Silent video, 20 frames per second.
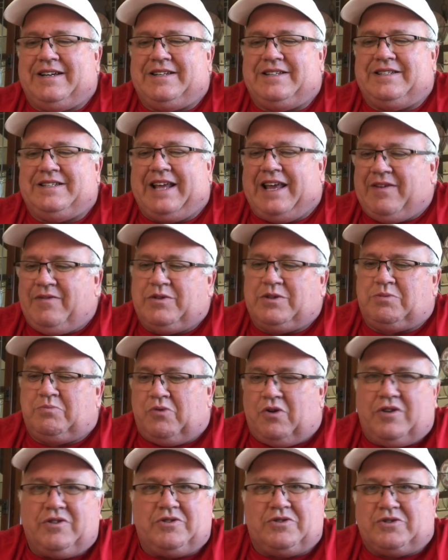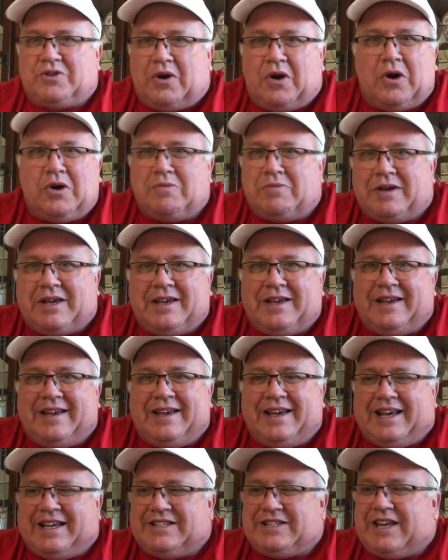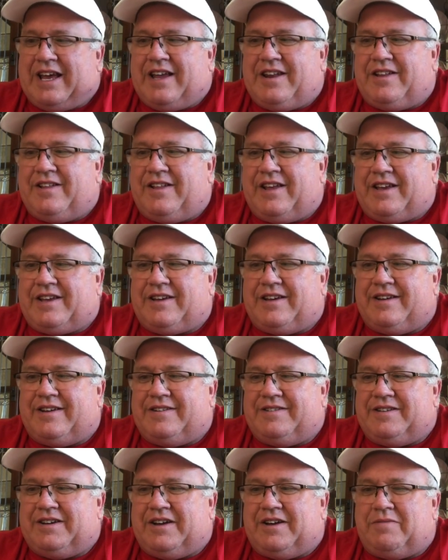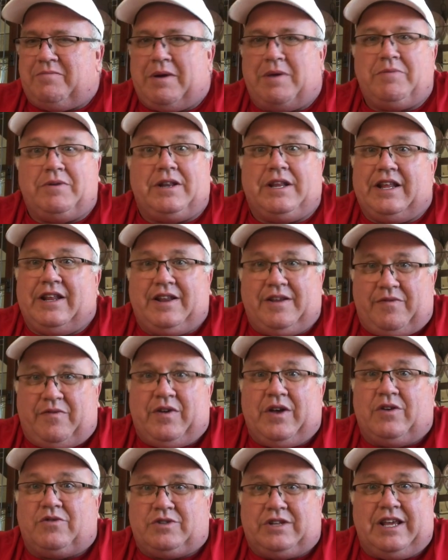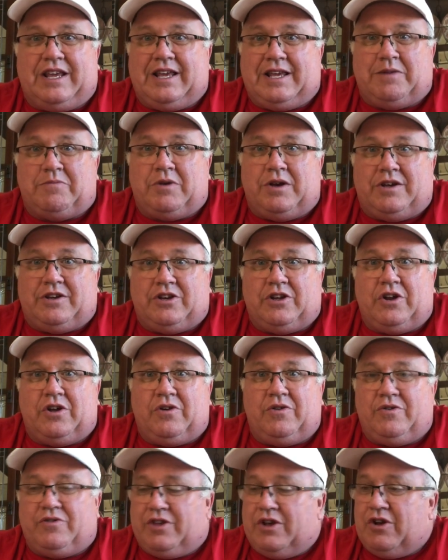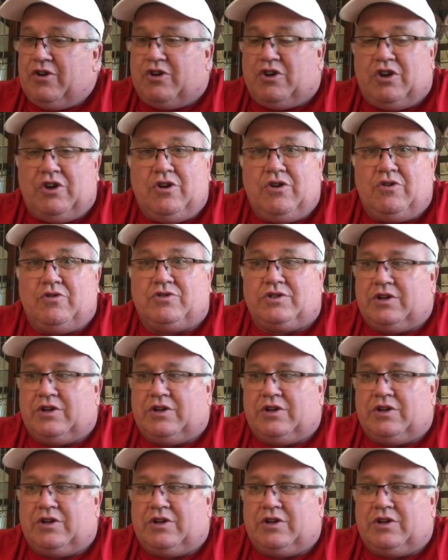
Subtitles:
David's brothers' army as kind of like maybe an NFL team, They're huge.